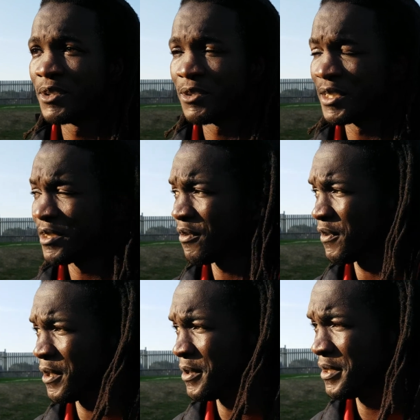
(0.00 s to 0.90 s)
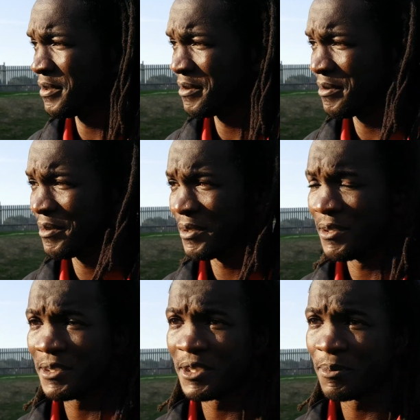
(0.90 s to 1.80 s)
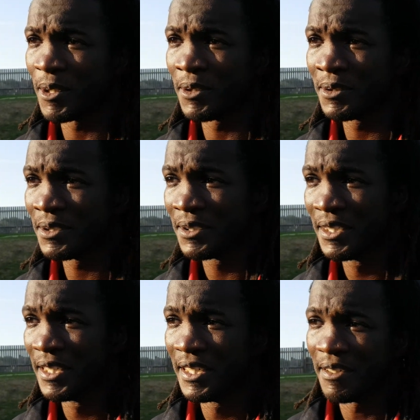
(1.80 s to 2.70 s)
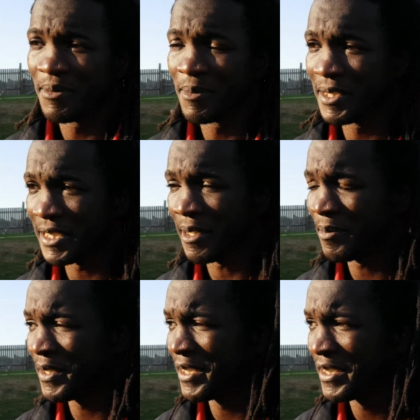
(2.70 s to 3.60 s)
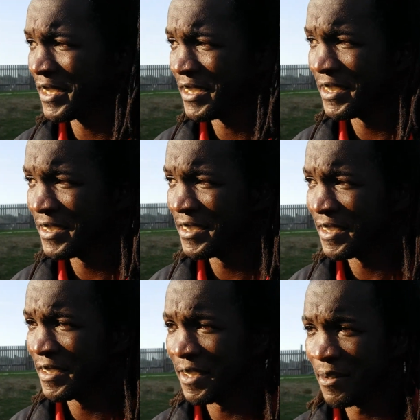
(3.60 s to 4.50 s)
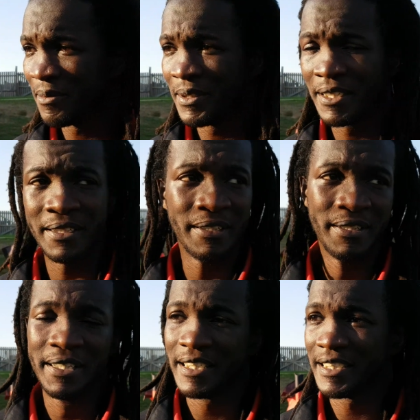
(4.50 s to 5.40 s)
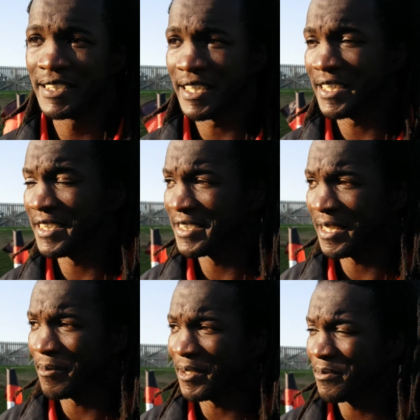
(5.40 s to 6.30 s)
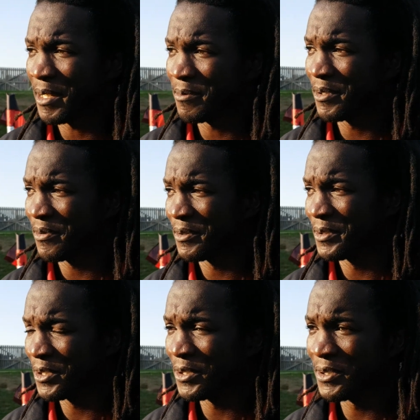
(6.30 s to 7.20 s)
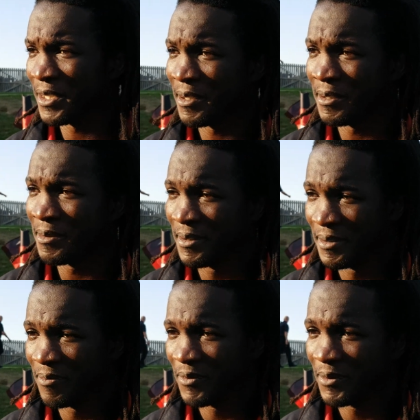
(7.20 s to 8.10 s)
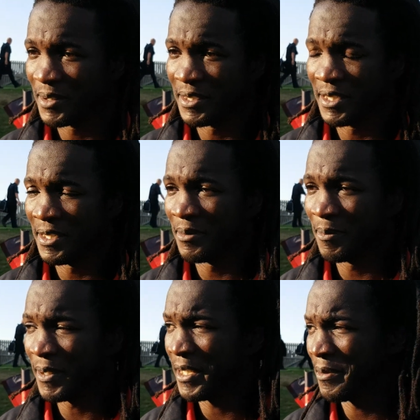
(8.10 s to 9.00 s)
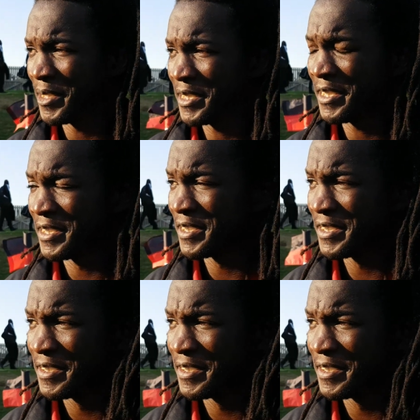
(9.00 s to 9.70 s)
drinks are flowing, lots of smiles. Everybody's happy, and hopefully it's exactly the same atmosphere on Tuesday when we play at West Essex.